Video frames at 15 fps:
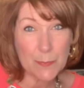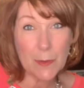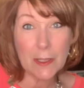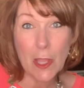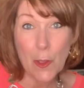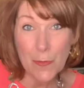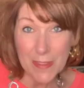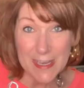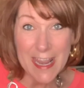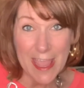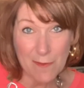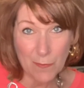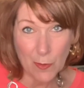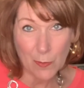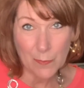below the
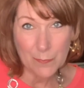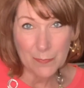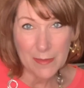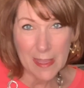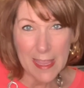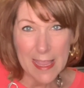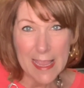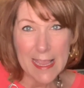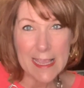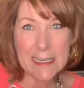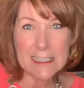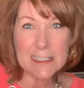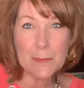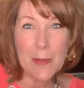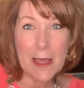navel
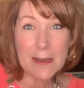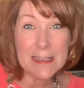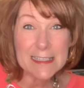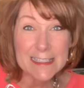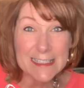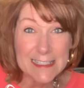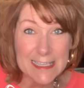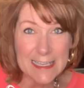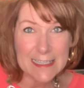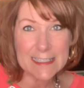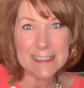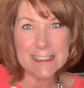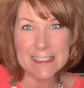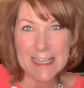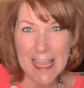and is about a
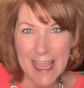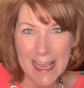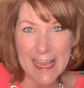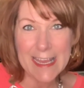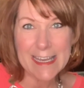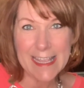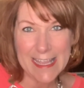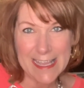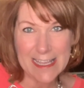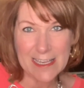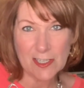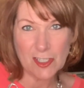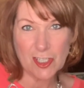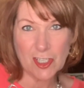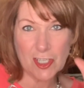6 to 8
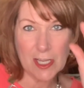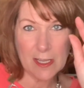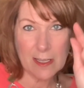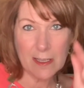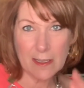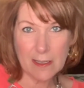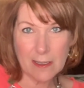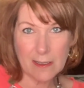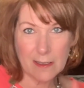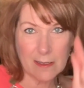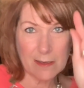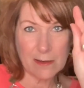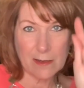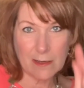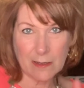inch
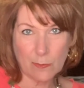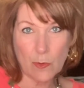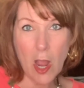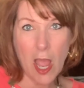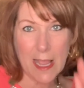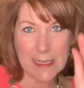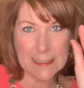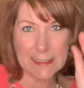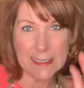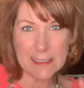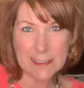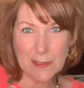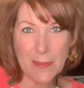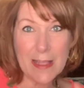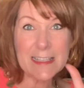rise.
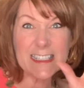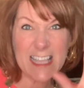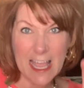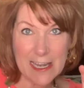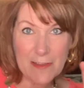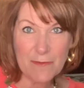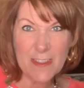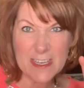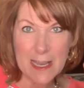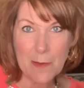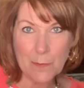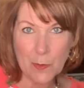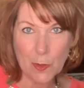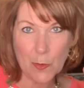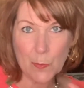So that's kind of the
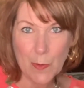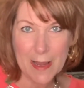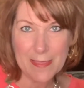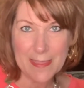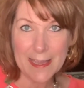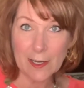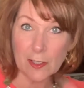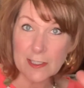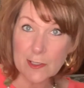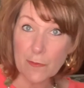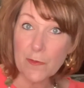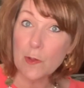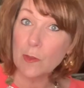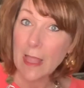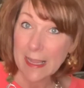number right there. So
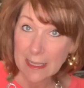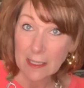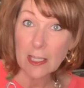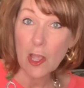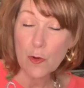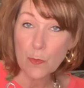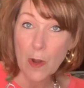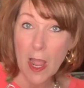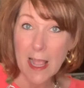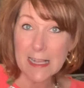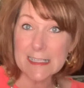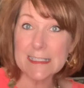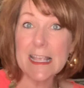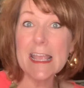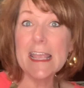if you like a low
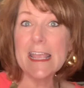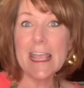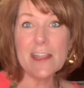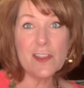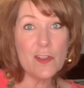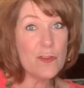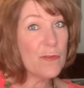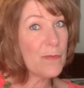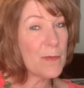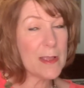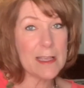rise and you've